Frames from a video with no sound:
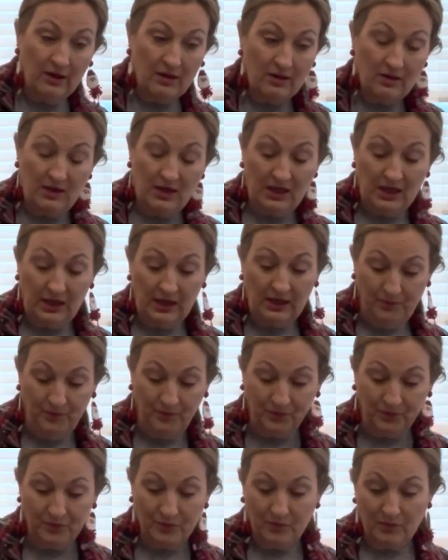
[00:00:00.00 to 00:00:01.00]
the
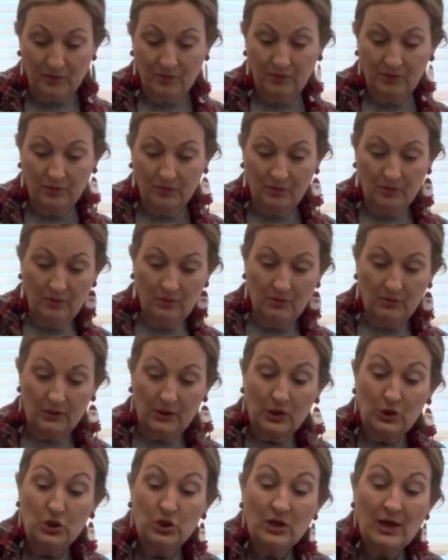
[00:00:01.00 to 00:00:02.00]

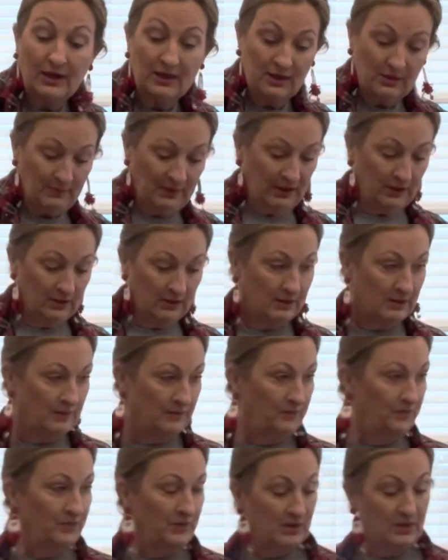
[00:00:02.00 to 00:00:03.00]
Chex mix.
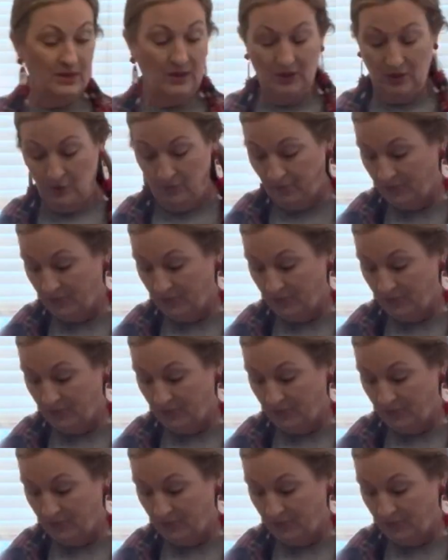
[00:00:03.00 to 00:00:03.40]
So